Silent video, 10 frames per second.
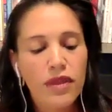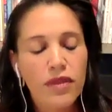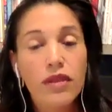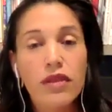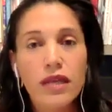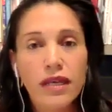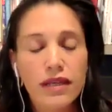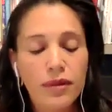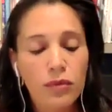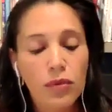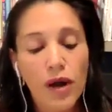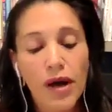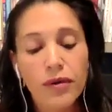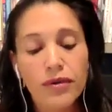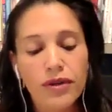the thick
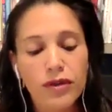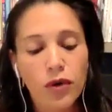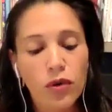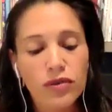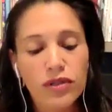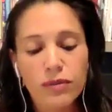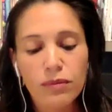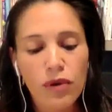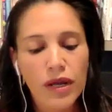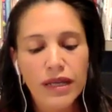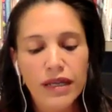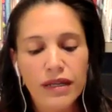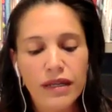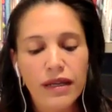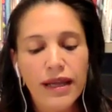brown golden braid
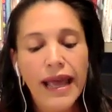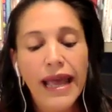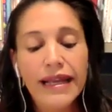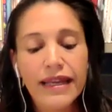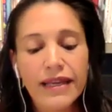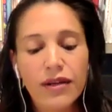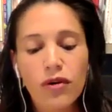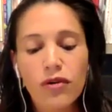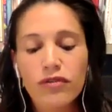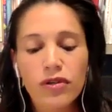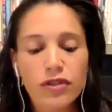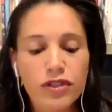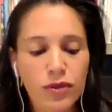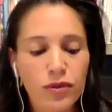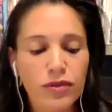hanging over her
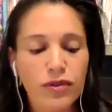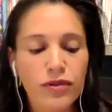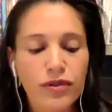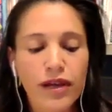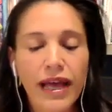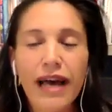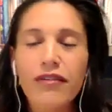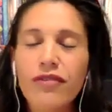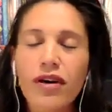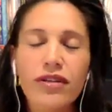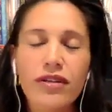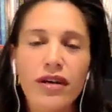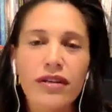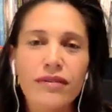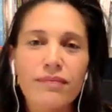shoulder, half
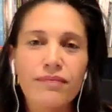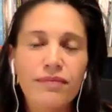undone,